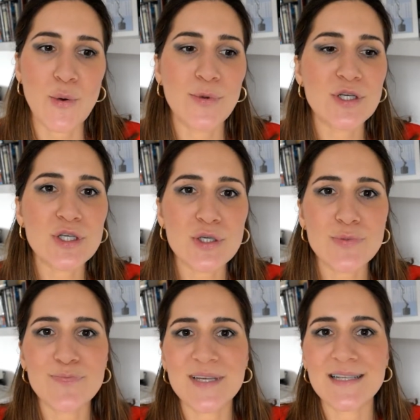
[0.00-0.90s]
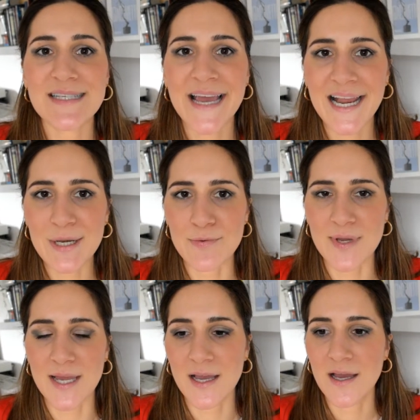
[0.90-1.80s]
we should be
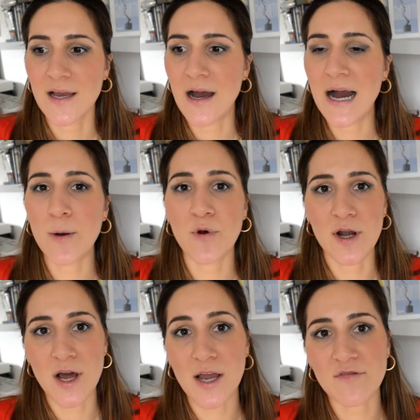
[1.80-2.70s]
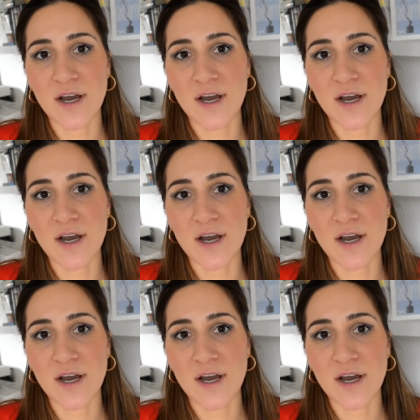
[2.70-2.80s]
tailoring our life